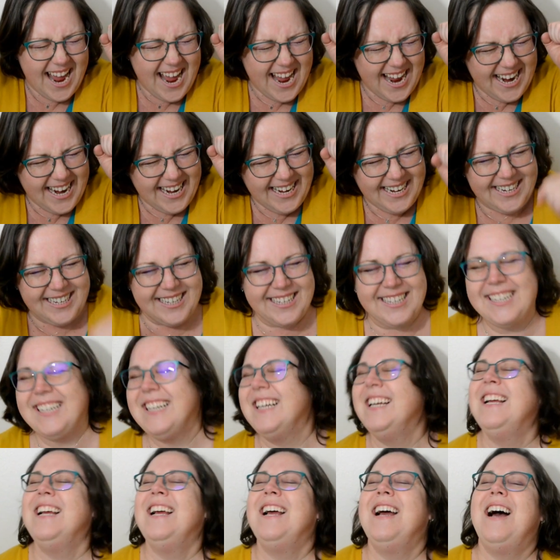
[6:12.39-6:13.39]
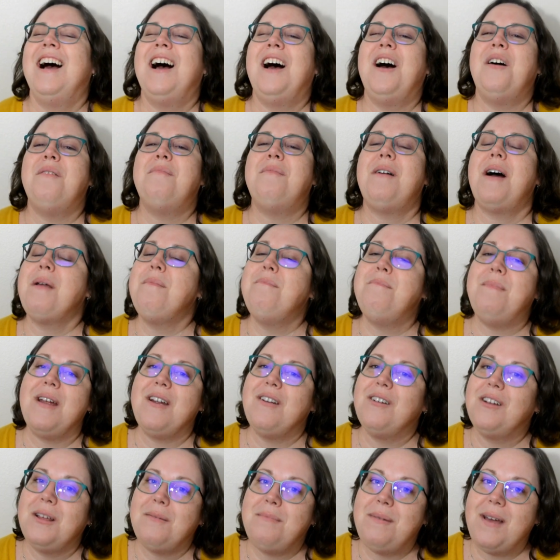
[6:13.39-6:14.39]
Yay! I
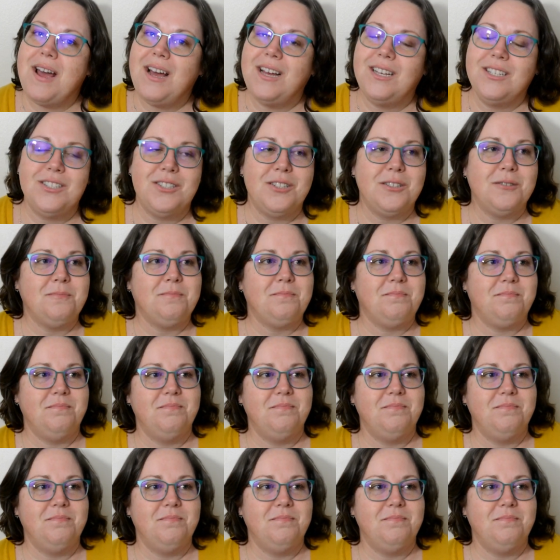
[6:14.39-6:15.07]
barely passed.